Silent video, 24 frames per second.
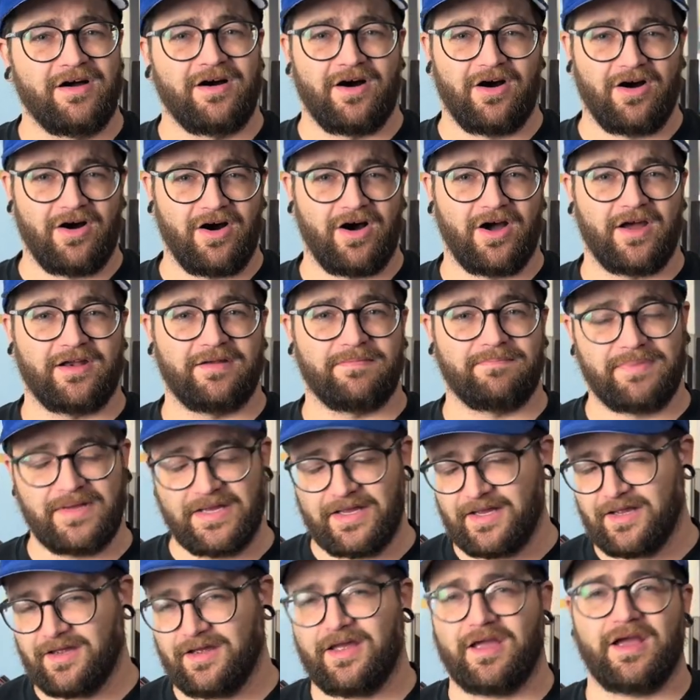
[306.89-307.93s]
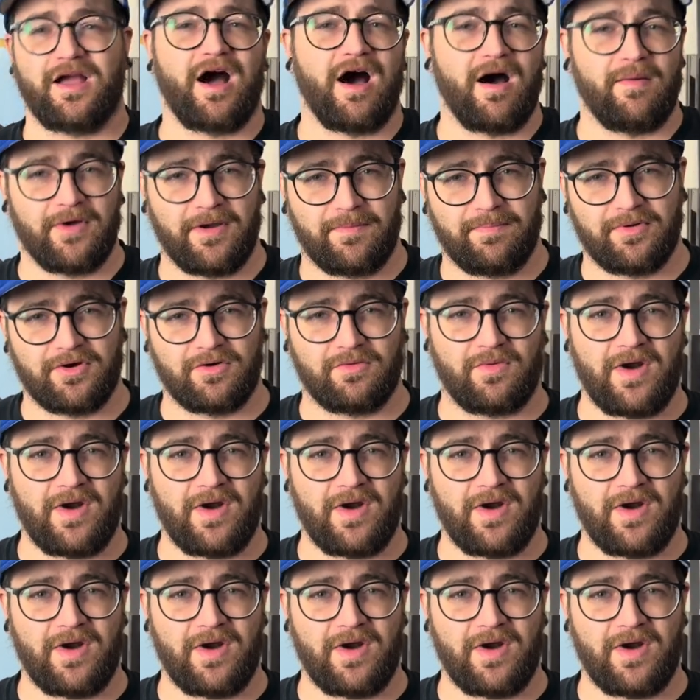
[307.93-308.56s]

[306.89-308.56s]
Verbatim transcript: on being a comic book